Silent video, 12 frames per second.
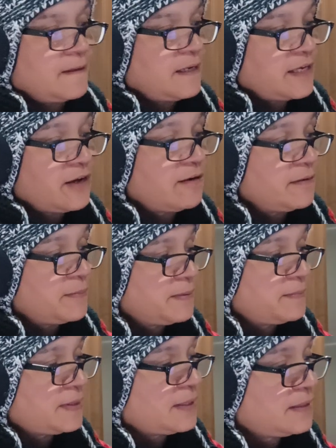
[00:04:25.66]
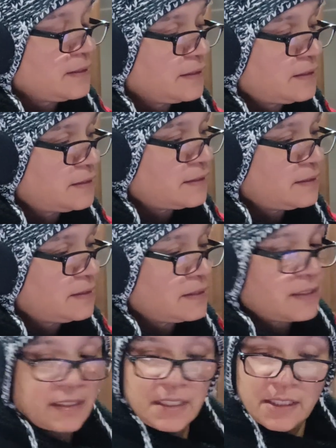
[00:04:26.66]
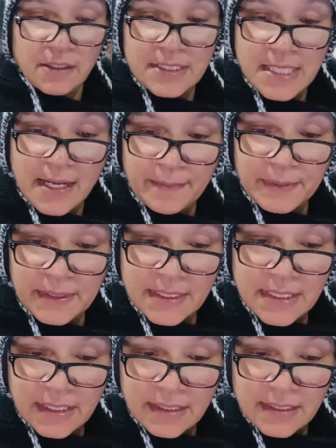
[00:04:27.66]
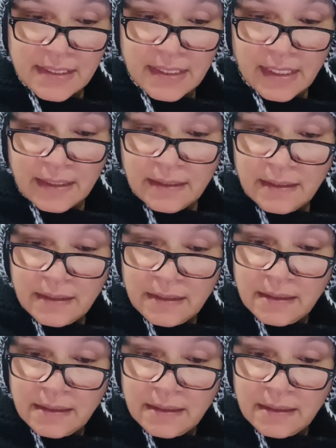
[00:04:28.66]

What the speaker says: I can't remember. A lot has happened since then.